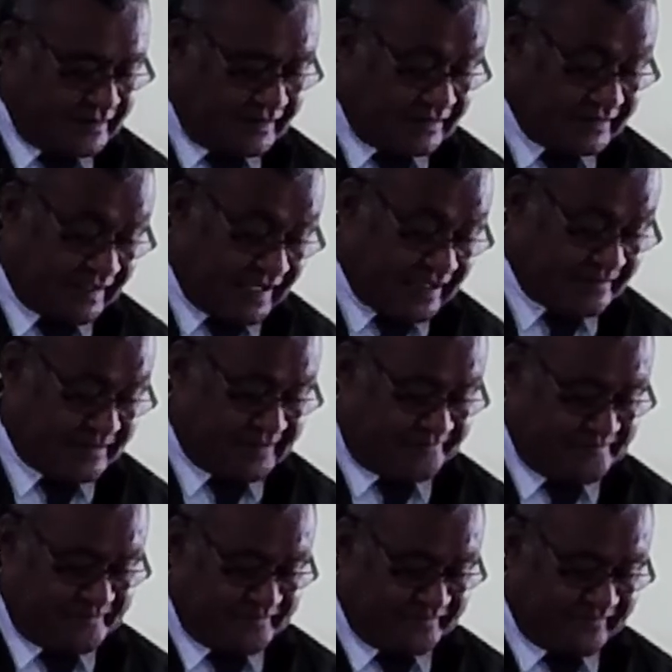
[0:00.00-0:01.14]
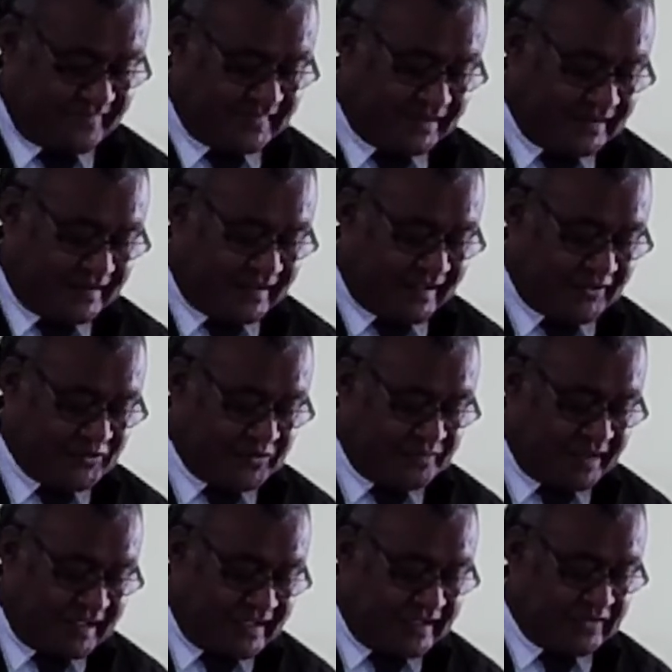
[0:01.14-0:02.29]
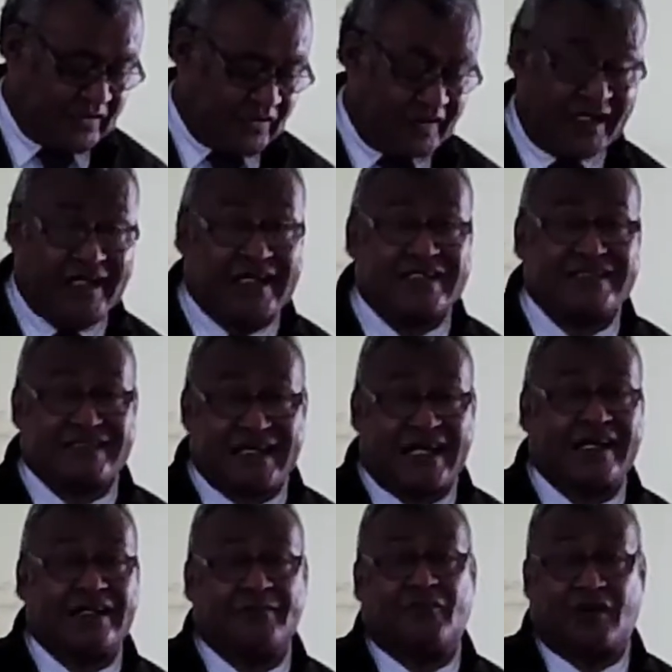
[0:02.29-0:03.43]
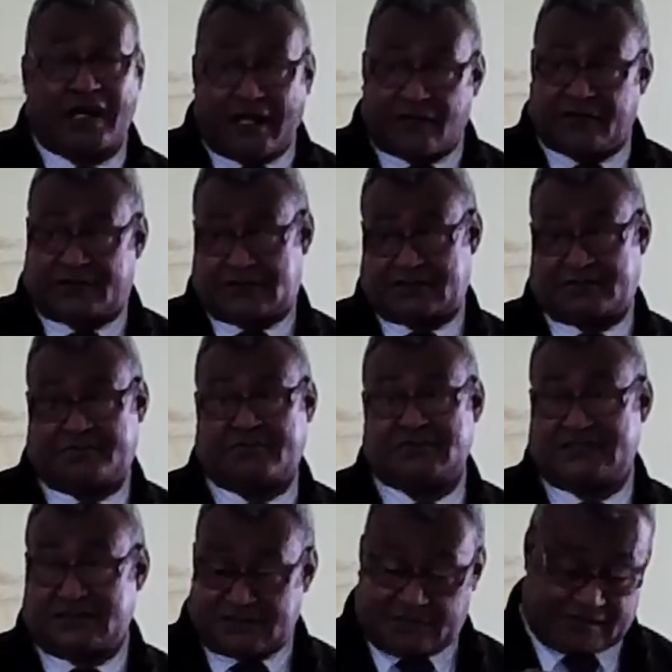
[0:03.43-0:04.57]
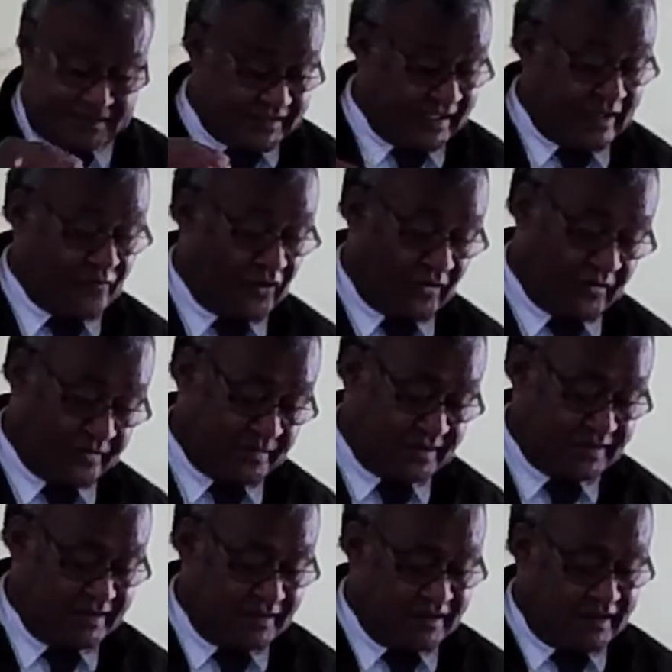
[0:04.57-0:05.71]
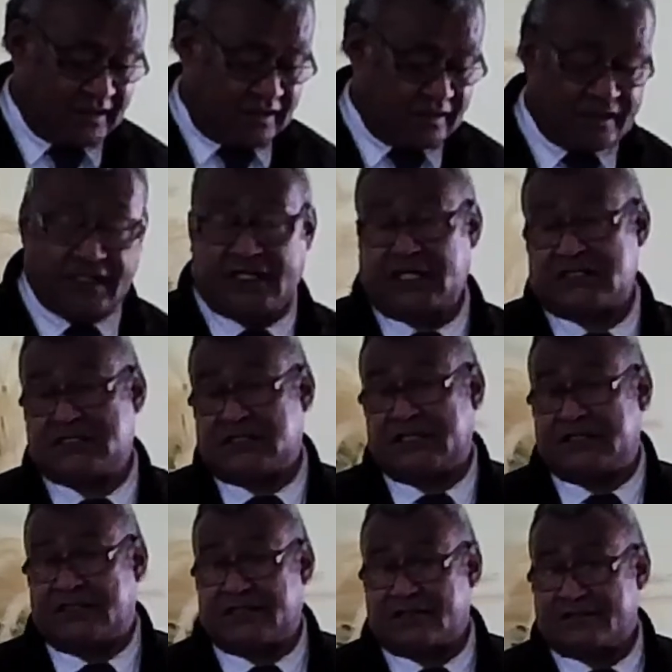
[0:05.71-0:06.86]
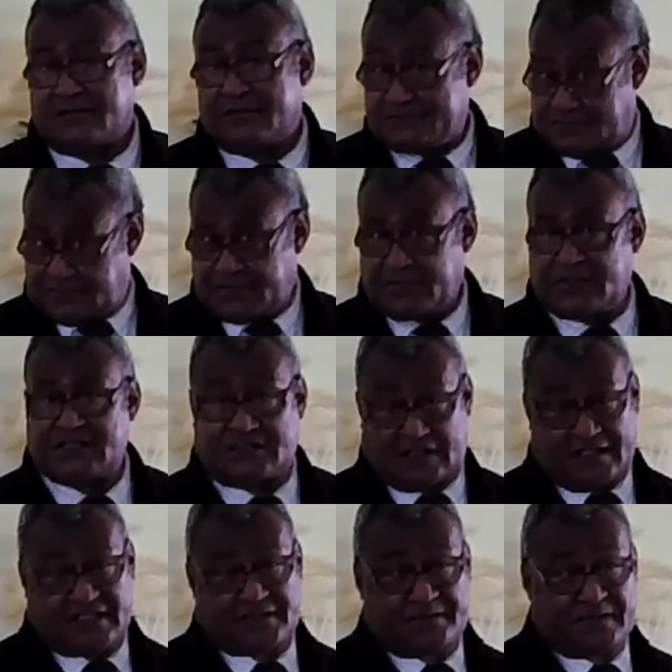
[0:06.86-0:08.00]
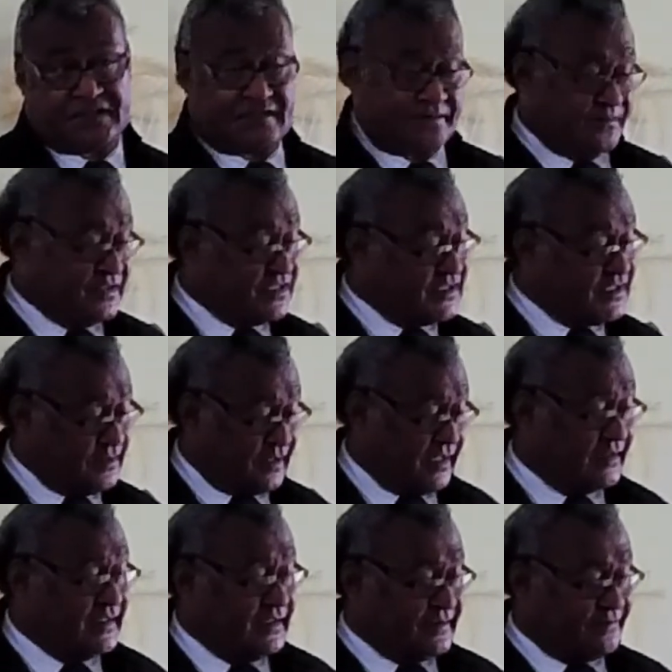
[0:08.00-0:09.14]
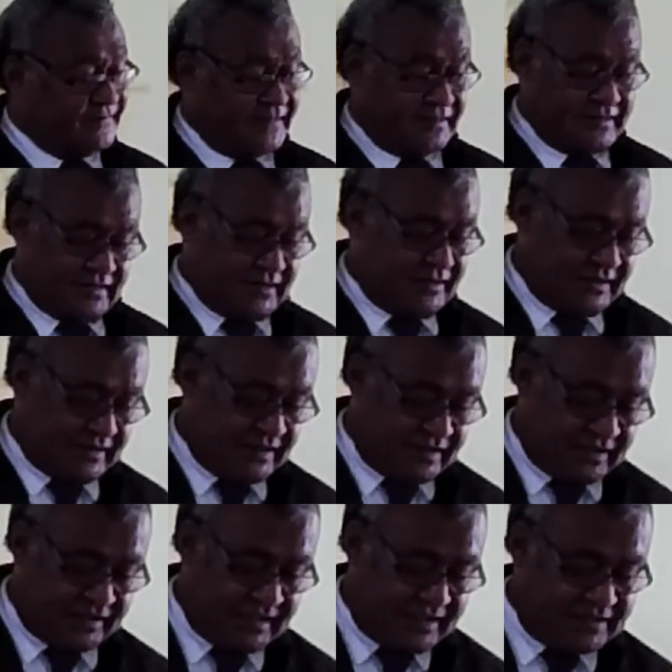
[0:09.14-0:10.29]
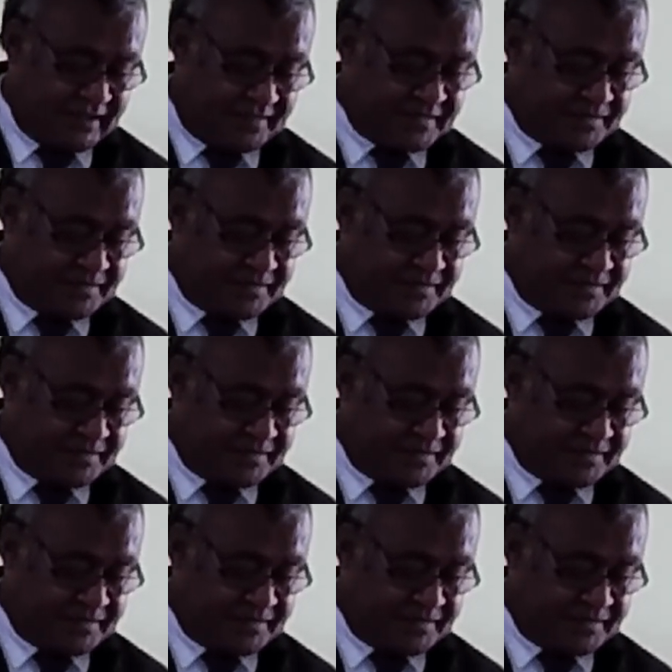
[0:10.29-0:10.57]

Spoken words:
Tarawa, kau tumberi ko ena sala molako. Sala molakoba. Okay, let's read. First, the next verse, verse 18. In the King James